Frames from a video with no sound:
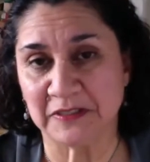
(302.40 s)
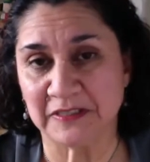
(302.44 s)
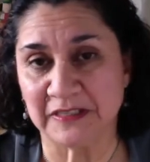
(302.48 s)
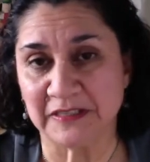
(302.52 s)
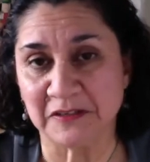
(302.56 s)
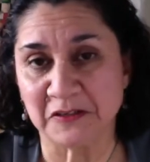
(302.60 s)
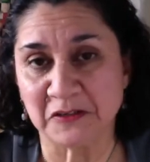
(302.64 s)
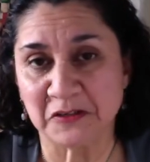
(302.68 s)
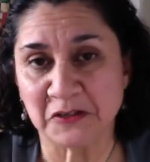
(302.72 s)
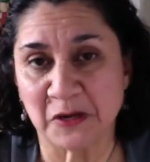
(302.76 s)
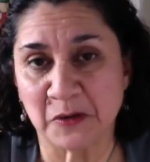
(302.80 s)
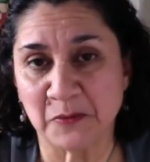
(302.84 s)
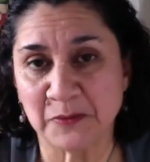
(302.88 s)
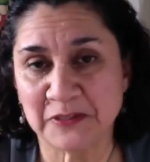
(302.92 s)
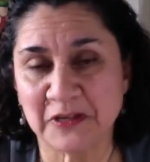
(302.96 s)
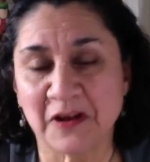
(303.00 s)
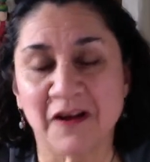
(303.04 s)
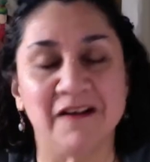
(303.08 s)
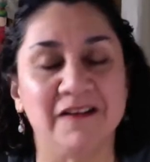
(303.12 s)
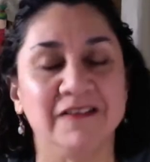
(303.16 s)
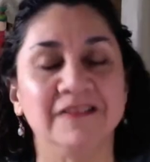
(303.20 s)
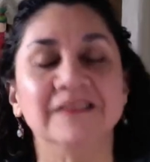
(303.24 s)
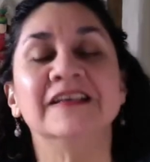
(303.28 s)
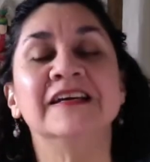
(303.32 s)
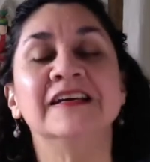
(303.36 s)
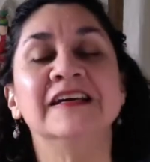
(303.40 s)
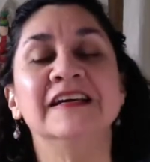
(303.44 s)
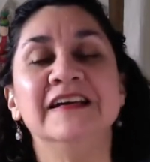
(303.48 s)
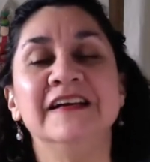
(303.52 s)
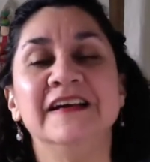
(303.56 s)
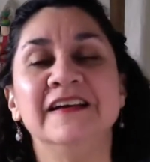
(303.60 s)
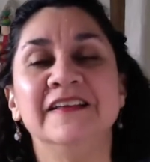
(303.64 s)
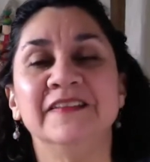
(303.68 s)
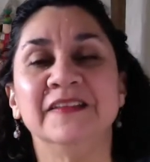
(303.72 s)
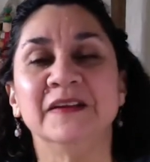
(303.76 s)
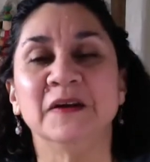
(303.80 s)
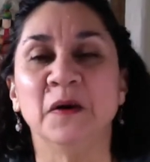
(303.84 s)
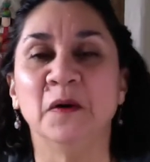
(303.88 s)
senior show was called,
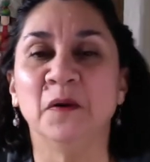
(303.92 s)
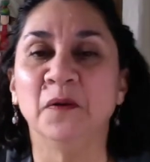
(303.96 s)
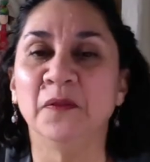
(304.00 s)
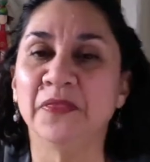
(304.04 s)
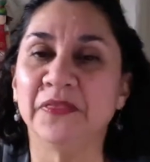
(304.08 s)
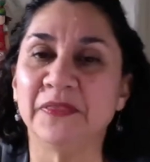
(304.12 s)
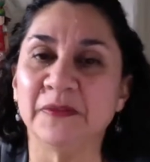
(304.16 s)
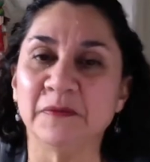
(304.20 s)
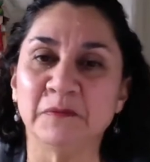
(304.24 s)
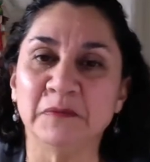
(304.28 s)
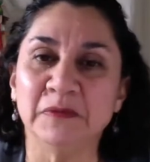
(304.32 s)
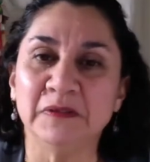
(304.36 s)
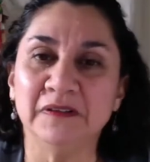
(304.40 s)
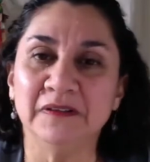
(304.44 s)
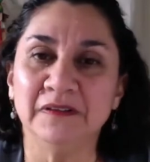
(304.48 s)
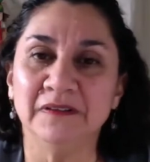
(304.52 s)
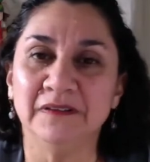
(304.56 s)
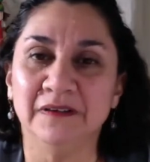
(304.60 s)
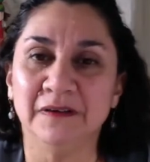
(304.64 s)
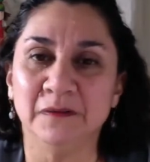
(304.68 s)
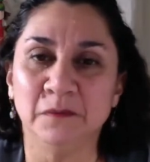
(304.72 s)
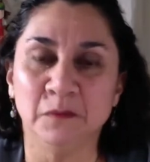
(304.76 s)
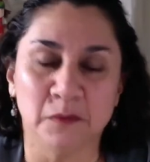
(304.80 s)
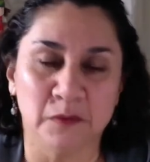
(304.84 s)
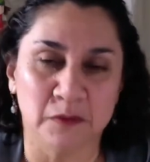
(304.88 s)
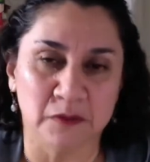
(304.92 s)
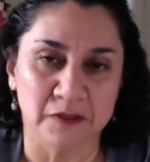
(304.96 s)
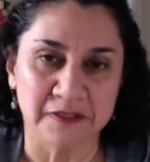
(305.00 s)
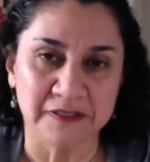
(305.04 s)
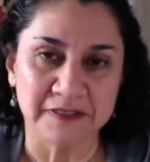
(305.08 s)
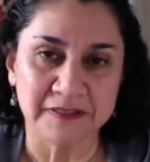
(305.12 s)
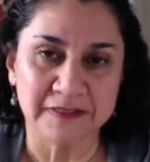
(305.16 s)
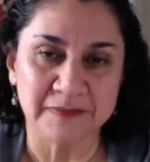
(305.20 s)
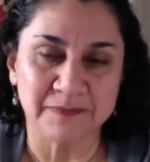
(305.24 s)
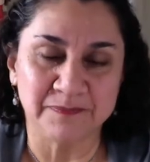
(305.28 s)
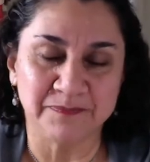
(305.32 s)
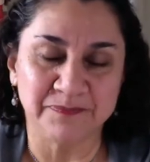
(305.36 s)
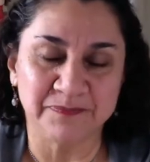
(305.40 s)
the Gold Thimble
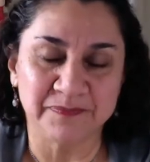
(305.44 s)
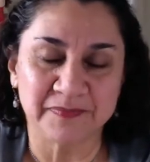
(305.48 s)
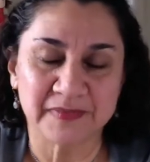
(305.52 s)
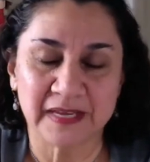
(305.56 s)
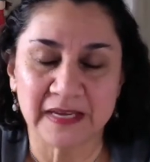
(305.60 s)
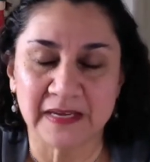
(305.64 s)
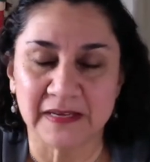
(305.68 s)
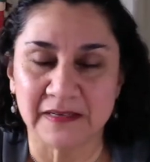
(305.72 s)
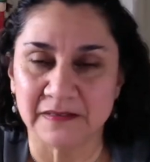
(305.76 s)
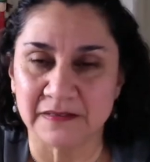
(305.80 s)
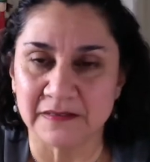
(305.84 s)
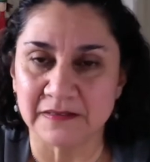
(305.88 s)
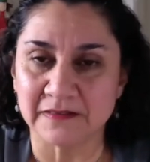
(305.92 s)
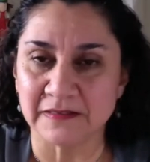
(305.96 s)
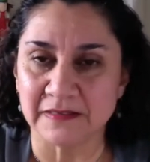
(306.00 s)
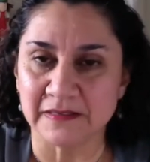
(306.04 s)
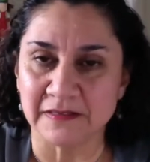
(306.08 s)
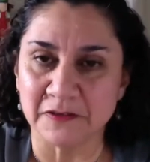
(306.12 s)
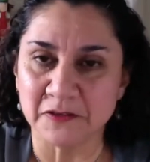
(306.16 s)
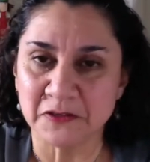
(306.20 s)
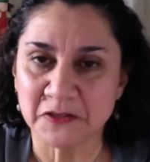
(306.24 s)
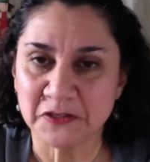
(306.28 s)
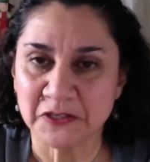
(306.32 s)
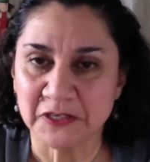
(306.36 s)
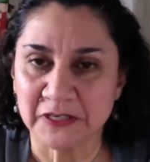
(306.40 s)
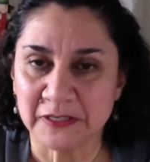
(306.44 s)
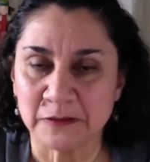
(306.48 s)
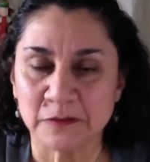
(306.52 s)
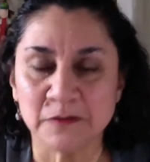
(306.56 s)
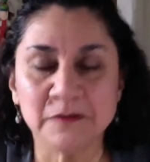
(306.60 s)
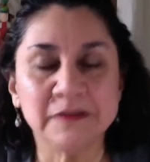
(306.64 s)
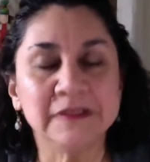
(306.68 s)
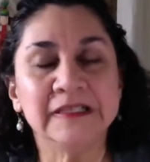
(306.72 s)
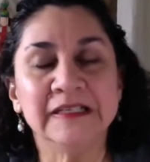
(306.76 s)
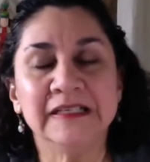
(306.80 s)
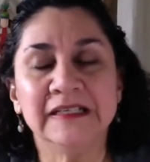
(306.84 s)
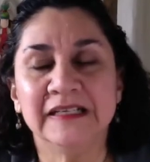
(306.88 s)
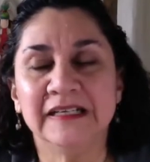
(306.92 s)
Award and Senior Show.